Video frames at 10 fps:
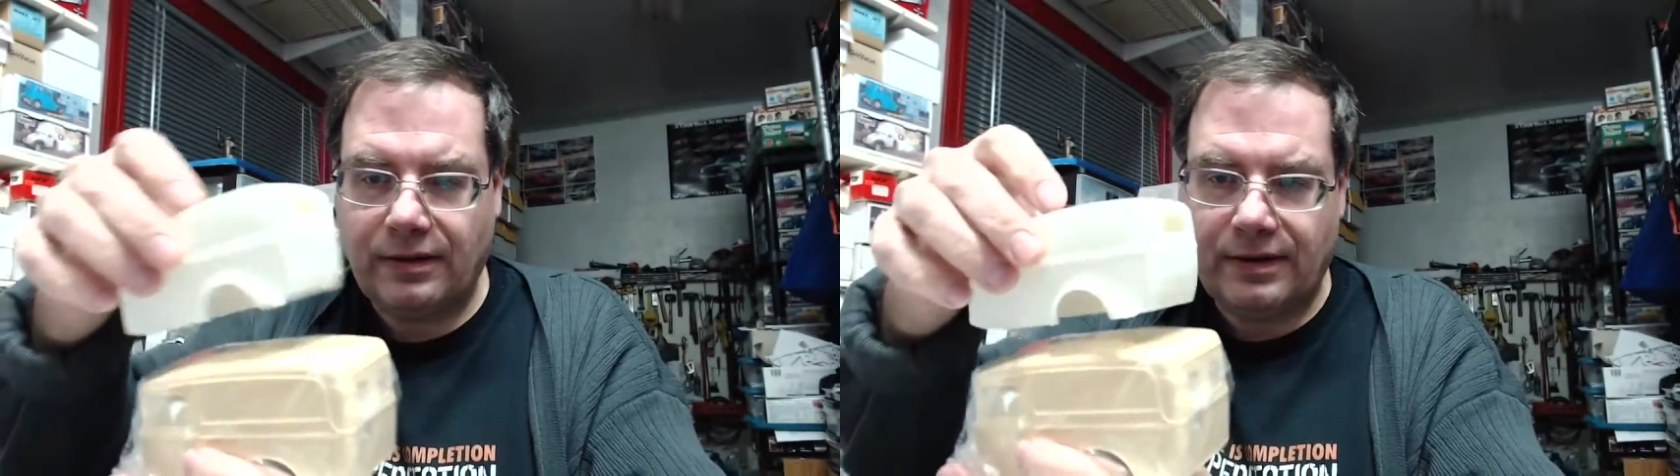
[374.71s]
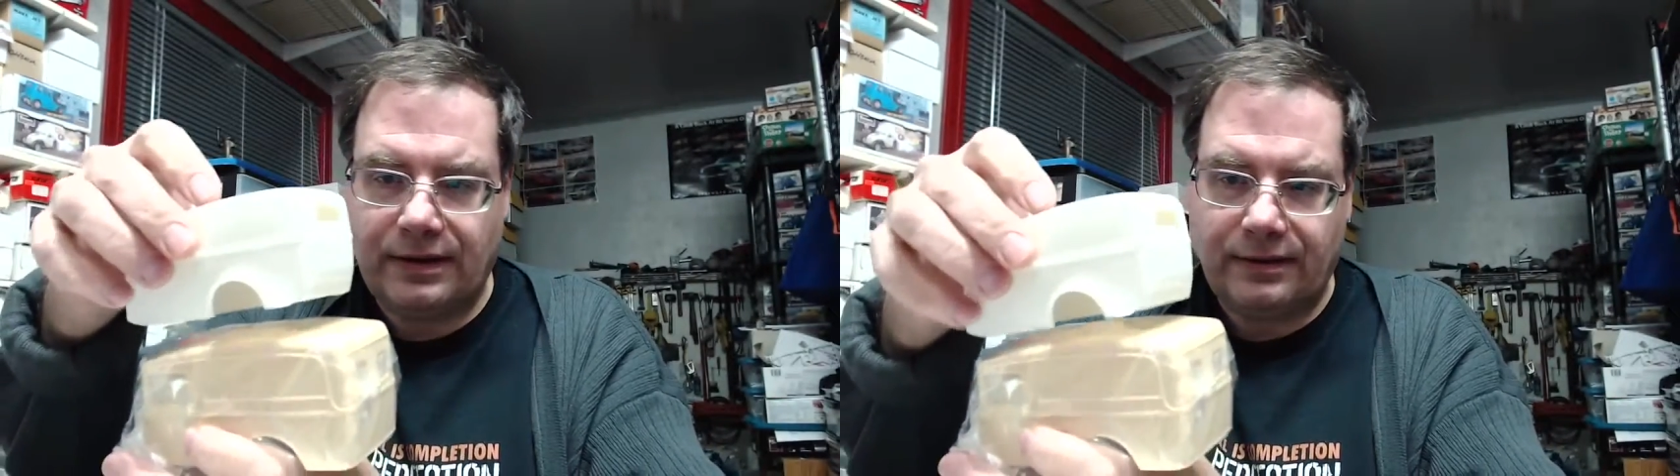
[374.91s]

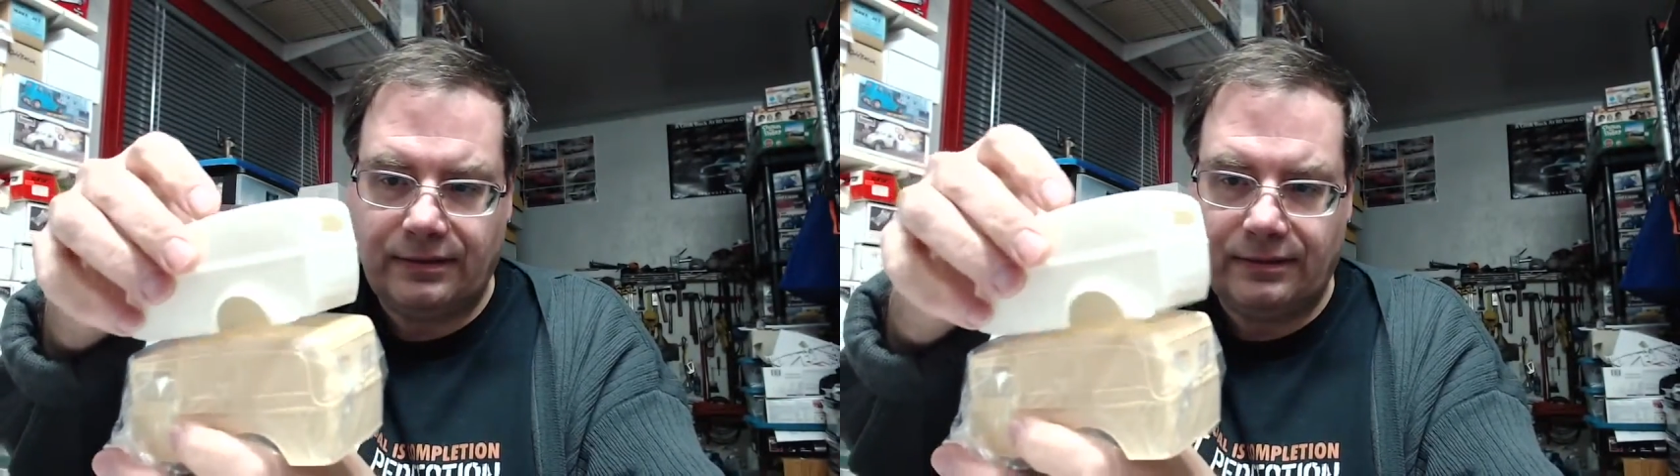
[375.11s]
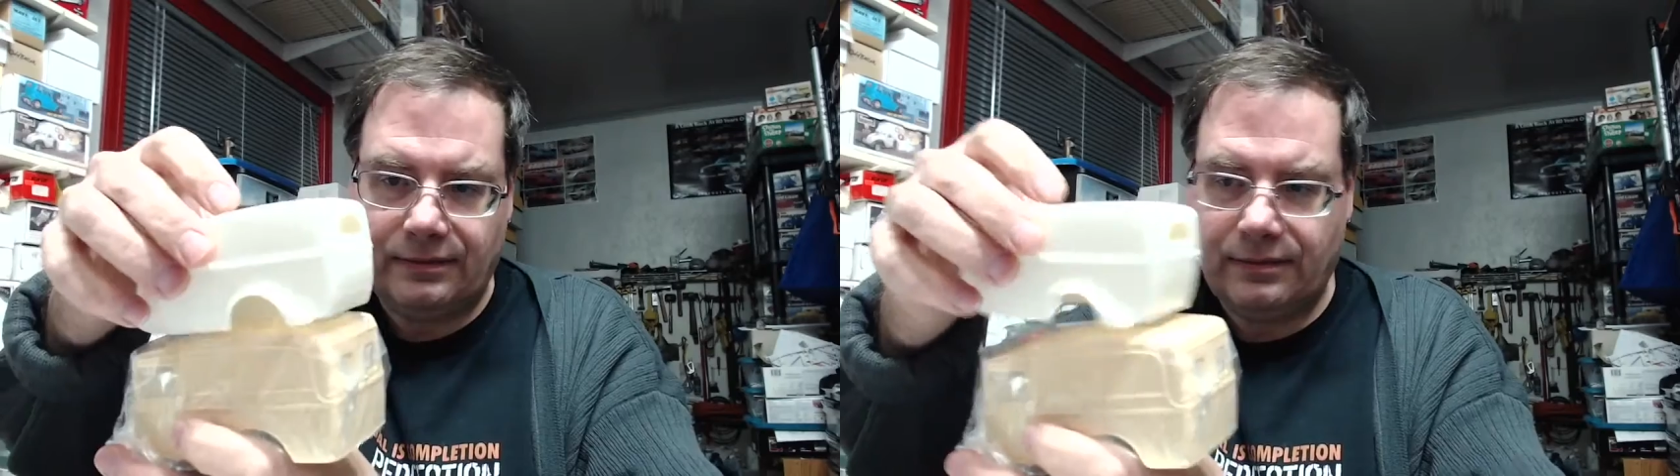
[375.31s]
than,
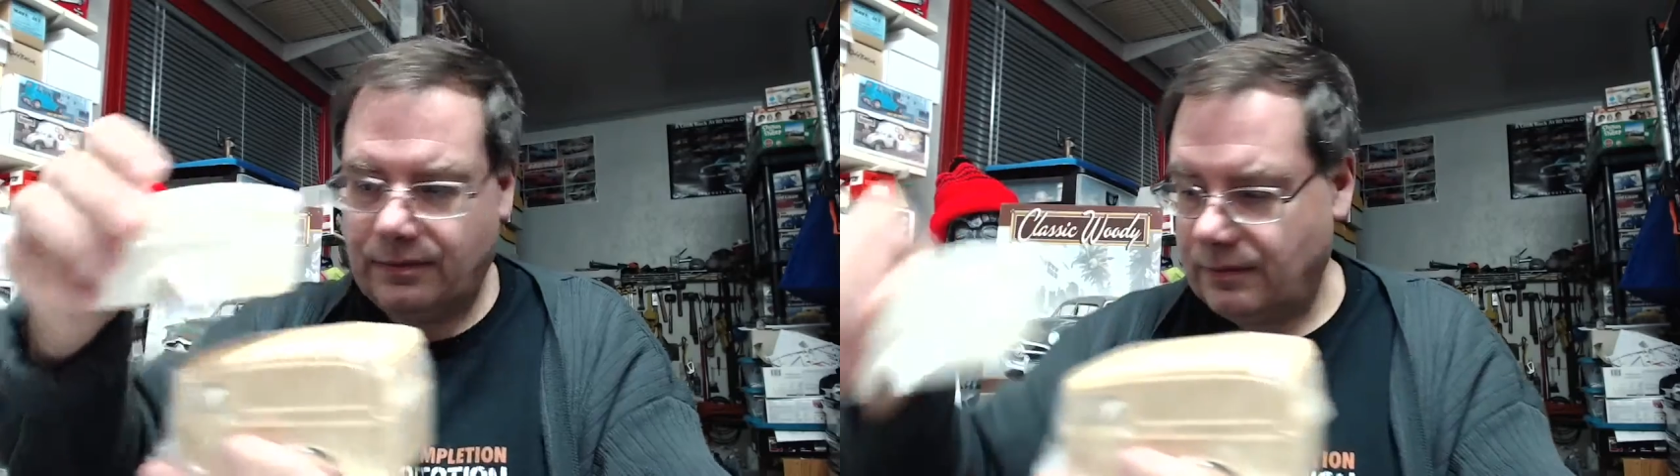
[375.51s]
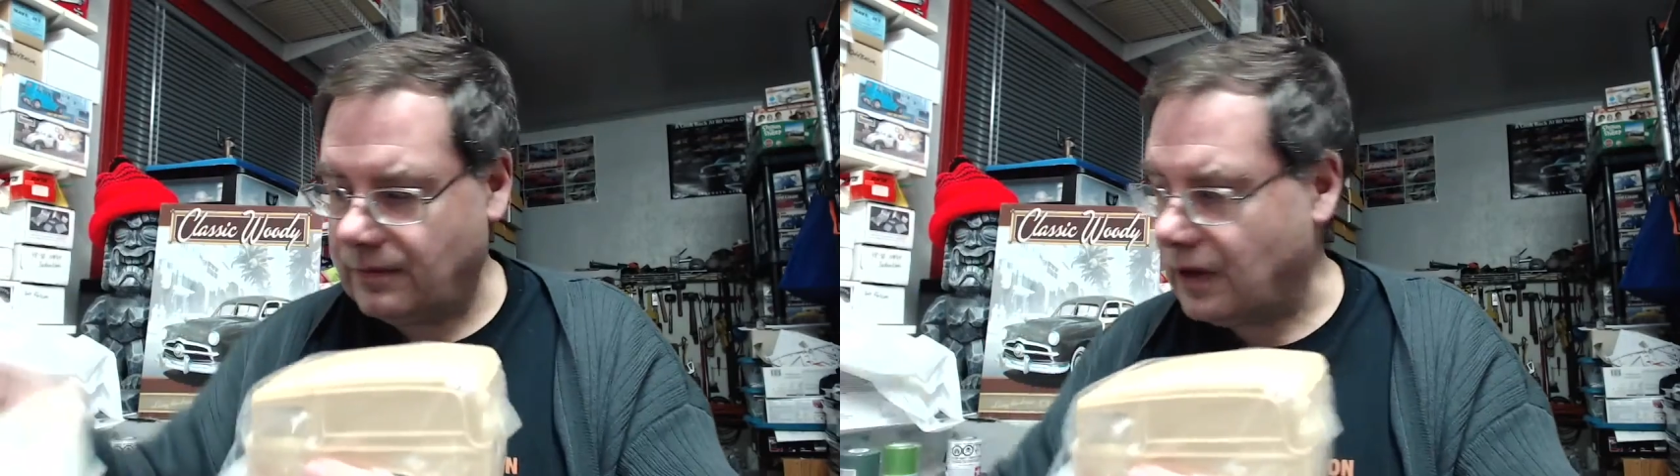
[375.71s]

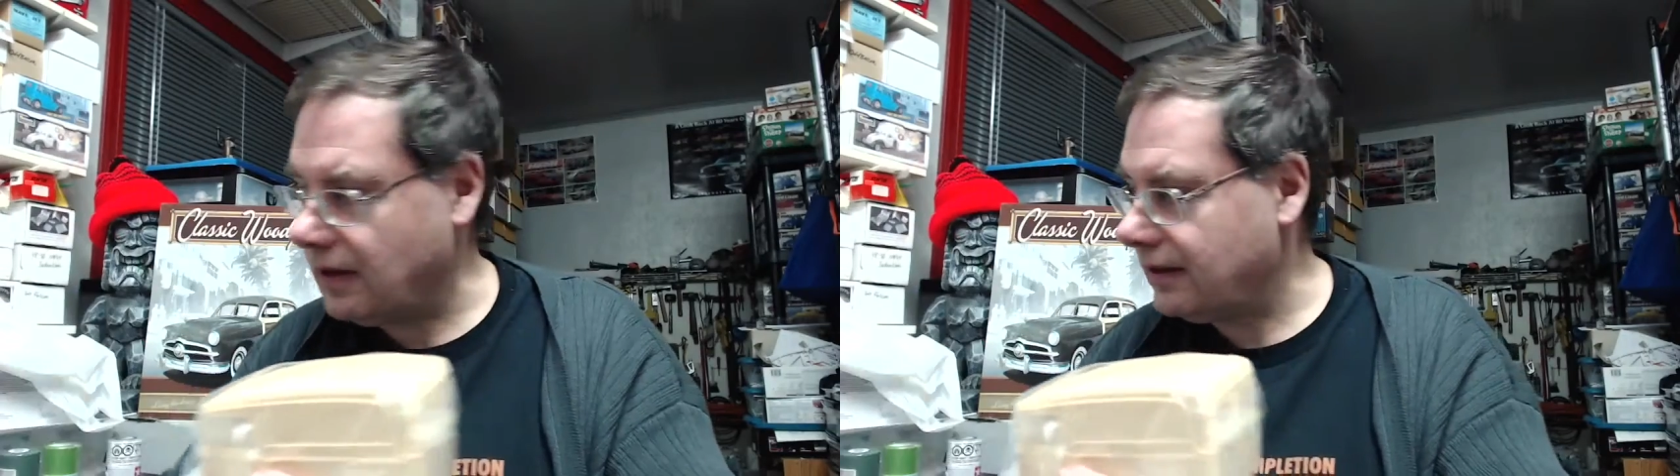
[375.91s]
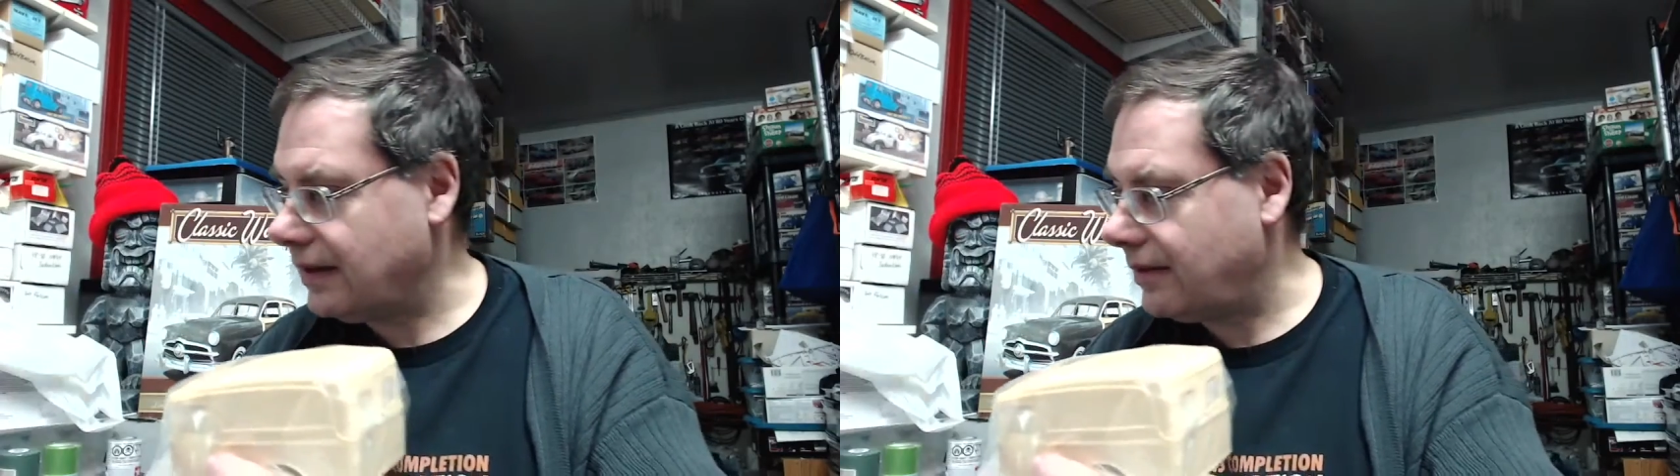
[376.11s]

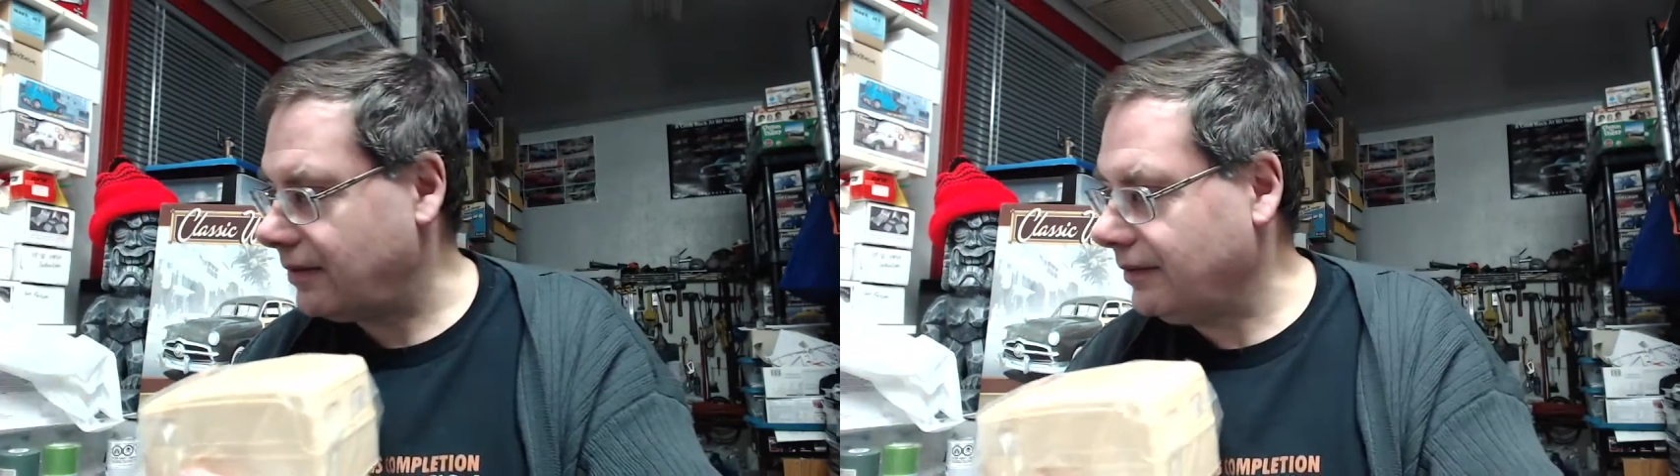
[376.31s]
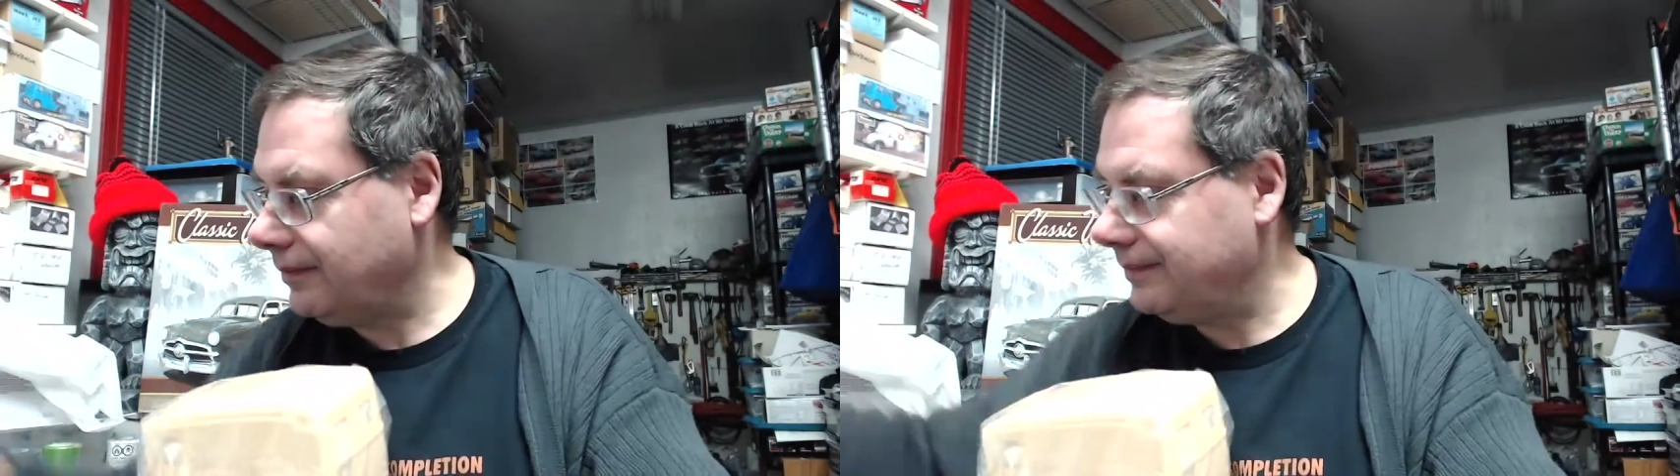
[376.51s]
not that one,